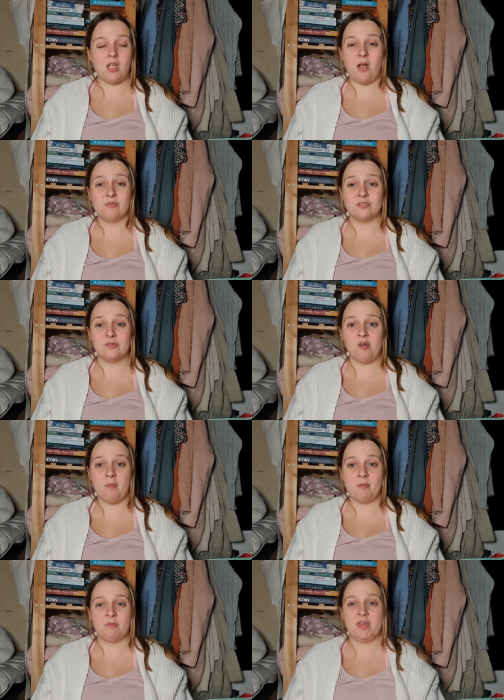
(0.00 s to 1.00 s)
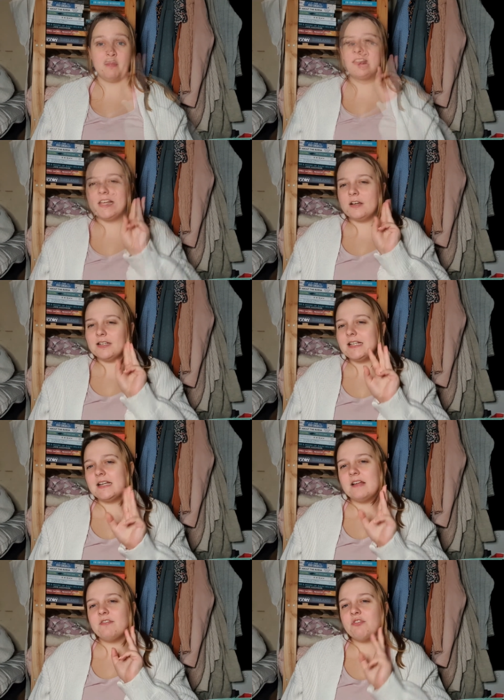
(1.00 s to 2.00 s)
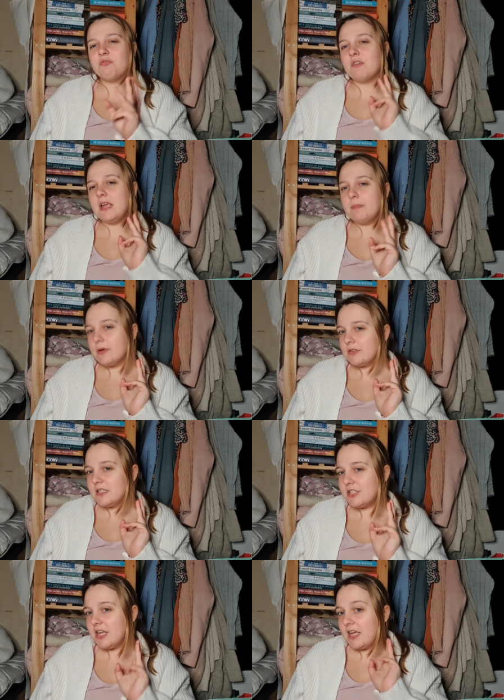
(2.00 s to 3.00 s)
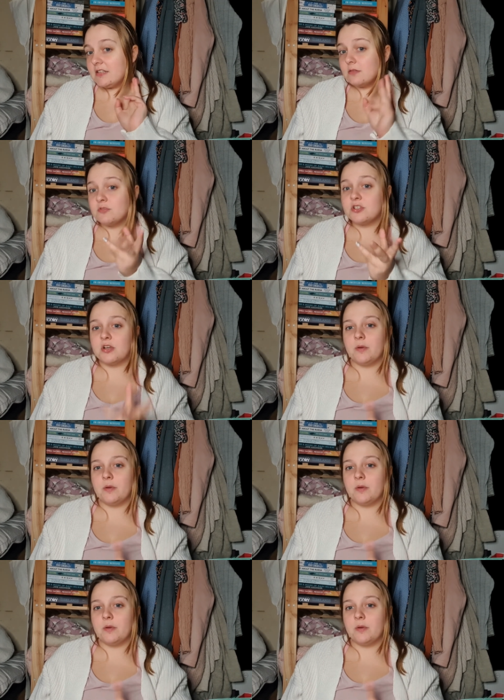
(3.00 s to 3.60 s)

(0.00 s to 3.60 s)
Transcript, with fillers: i was not vibing with that book. i think i didn't have three books this year so i'm just going